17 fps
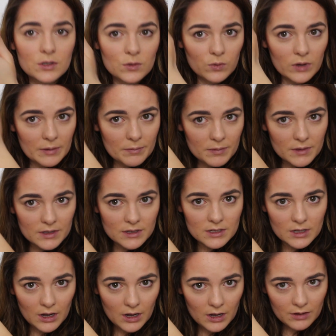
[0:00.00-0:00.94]
to sweep
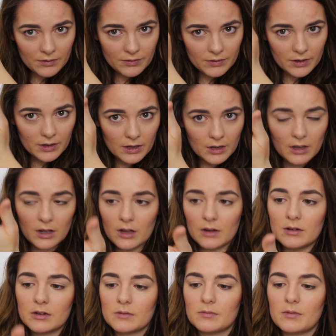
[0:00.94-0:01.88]
this off
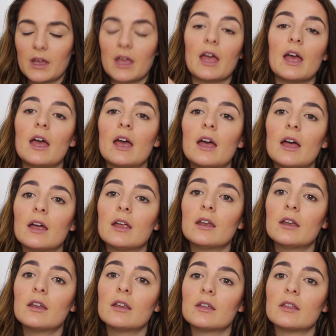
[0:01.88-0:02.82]
onto my
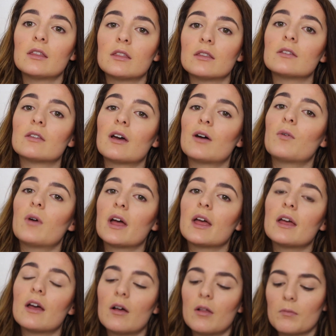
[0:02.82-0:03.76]
hand. That
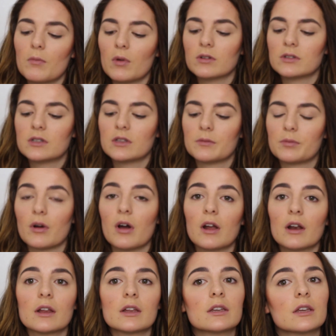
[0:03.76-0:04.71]
way most of the
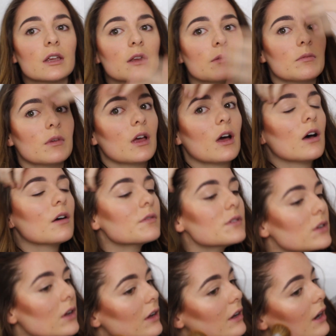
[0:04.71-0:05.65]
product can be off,
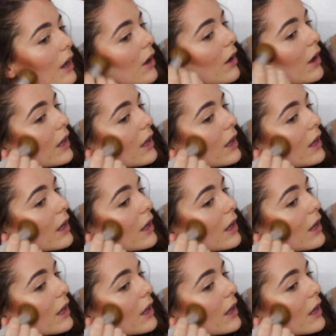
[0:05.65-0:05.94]
so now